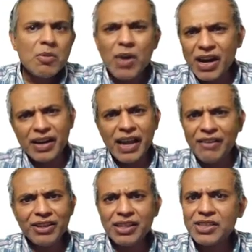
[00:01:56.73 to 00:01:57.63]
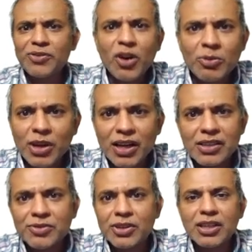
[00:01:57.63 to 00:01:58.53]
But having these
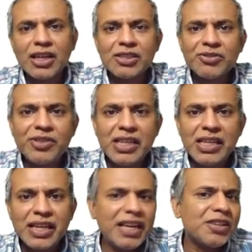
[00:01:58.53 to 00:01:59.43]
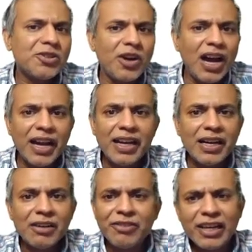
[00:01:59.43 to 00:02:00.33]
formulas with us, we can try
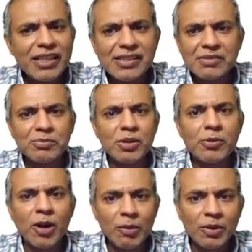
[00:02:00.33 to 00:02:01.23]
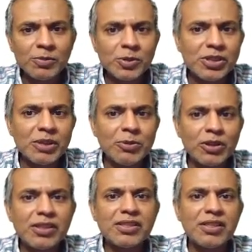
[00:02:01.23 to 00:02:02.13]
a very simple problem to see what these